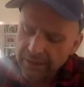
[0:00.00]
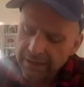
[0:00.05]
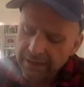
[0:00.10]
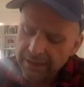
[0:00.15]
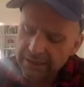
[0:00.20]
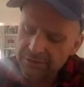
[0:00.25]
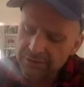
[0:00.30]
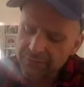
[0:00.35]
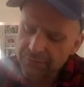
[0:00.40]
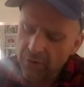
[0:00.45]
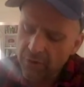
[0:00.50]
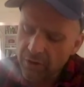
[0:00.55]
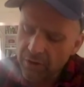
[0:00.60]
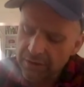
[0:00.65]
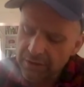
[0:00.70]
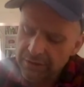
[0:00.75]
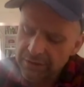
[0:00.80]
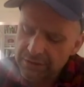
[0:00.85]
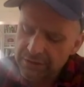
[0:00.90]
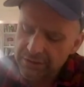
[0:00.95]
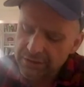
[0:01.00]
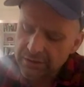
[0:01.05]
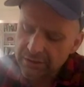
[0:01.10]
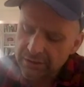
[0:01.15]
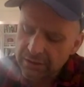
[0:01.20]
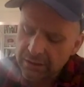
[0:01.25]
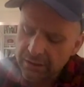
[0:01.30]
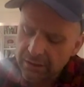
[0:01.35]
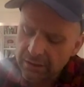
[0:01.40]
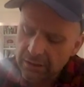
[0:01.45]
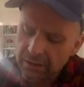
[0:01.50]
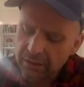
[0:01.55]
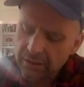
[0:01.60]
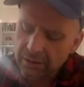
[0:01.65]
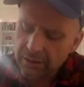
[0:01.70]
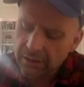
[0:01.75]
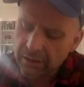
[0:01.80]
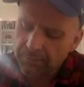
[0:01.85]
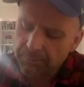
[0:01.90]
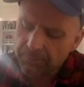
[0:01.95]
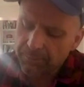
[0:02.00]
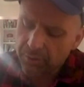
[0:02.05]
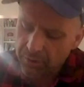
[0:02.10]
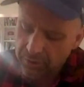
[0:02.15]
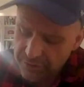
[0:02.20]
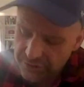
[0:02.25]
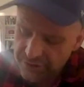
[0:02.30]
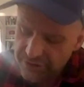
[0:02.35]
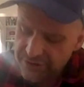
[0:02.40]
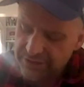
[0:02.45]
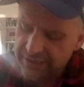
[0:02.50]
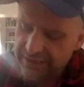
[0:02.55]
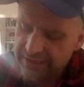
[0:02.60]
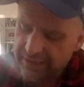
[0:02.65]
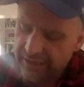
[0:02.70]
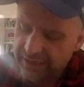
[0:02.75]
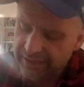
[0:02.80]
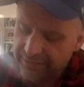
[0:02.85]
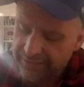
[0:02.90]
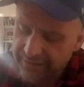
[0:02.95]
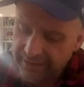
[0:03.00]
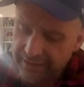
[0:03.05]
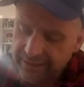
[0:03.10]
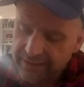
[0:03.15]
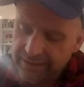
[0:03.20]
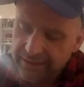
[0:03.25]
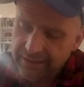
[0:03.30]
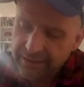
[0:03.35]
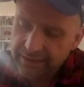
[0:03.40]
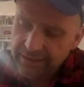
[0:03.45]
as far as purchasing, I think